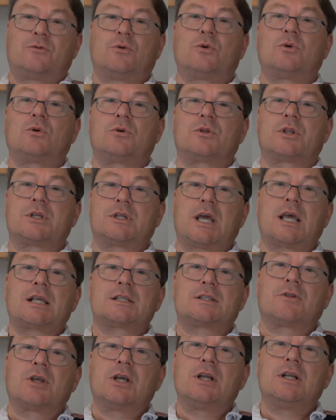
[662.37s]
for the
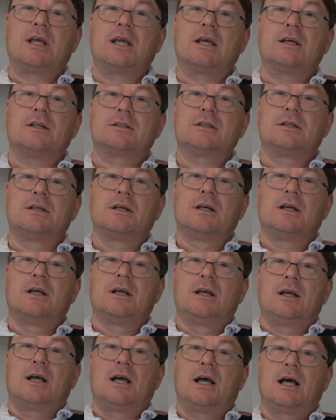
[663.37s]
text of the Aeneid.
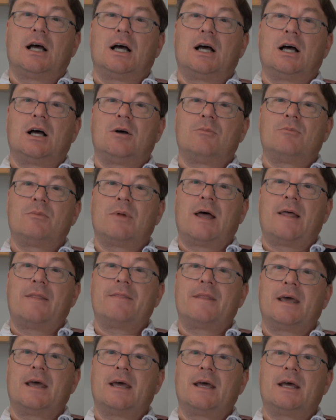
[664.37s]

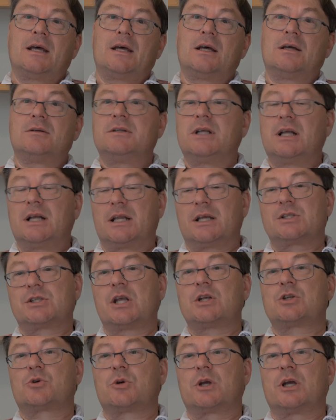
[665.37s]
And they're nearly a
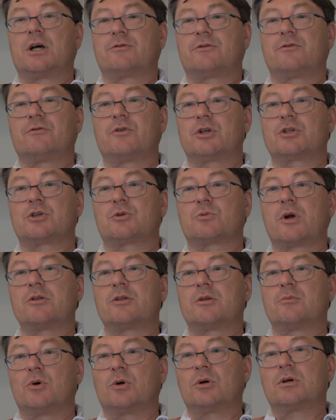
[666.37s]
century after Virgil
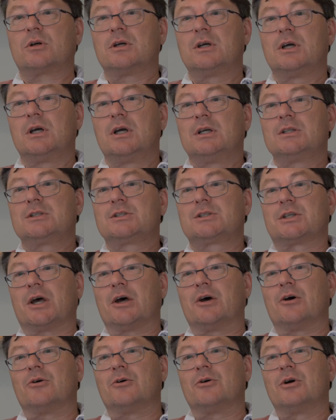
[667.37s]
wrote the book.
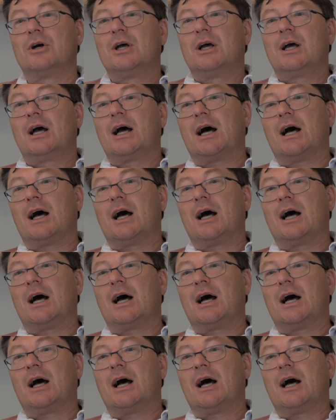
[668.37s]
So